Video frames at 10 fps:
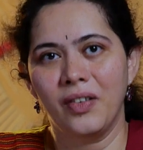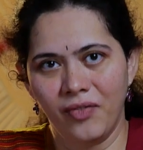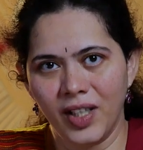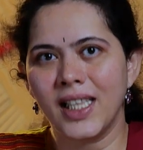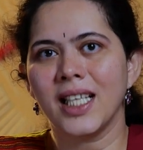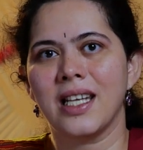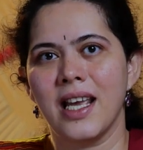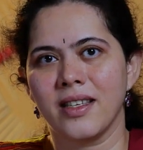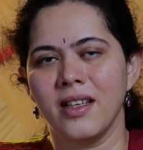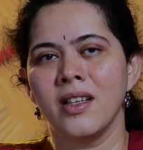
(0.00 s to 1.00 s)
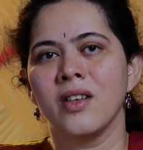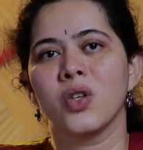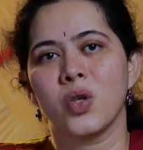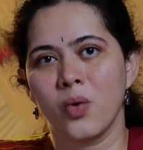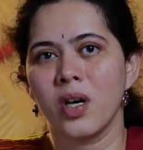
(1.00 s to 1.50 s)
With this lesson,
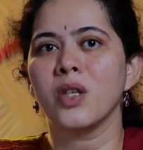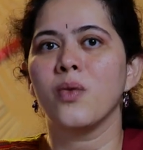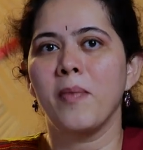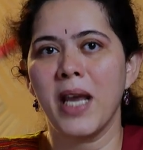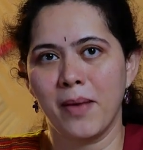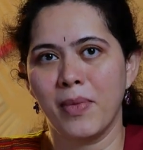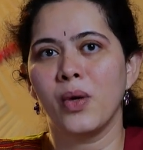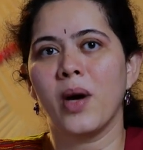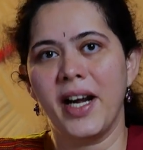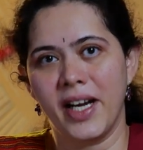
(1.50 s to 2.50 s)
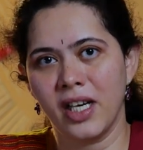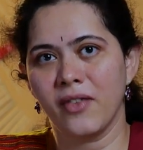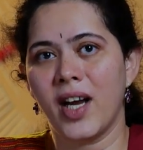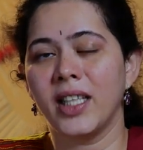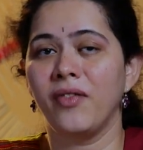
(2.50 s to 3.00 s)
students will be able to
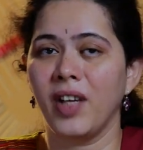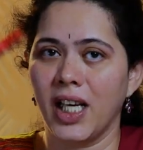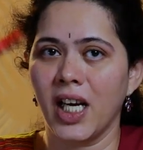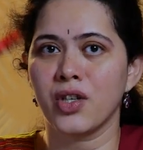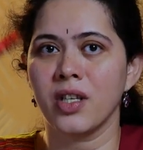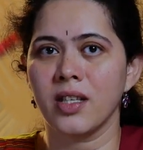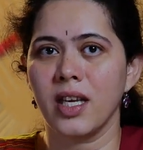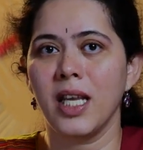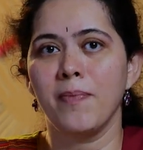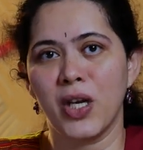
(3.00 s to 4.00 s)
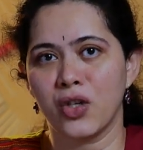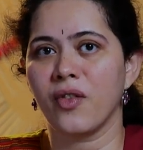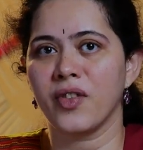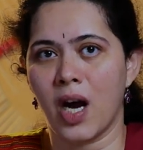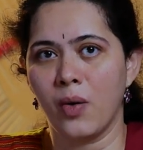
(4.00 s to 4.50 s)
identify the variations in pitch
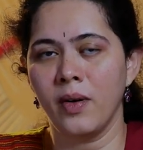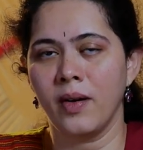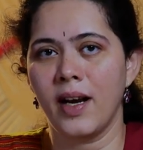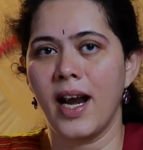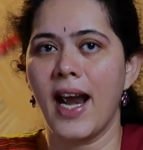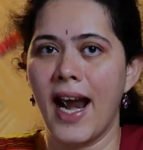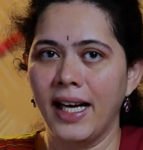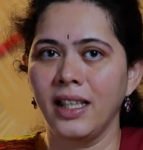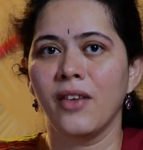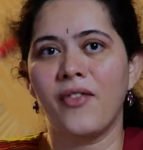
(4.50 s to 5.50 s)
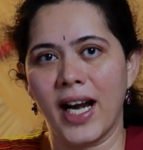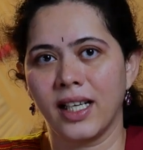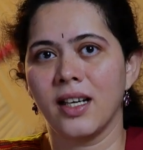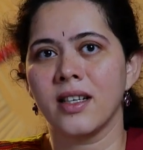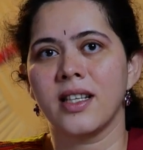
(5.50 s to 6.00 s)
of sound and the
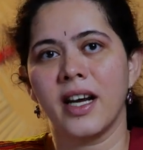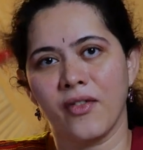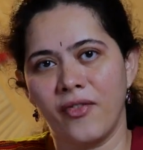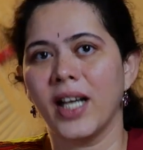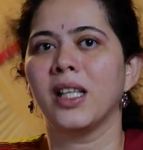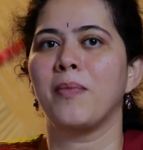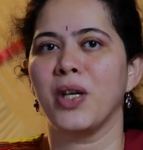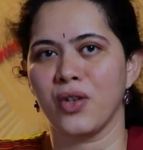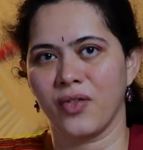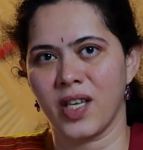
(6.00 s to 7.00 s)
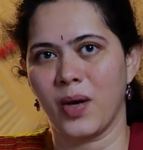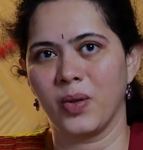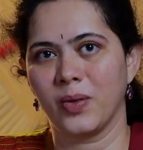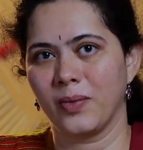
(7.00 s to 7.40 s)
factors that affect the pitch of sound.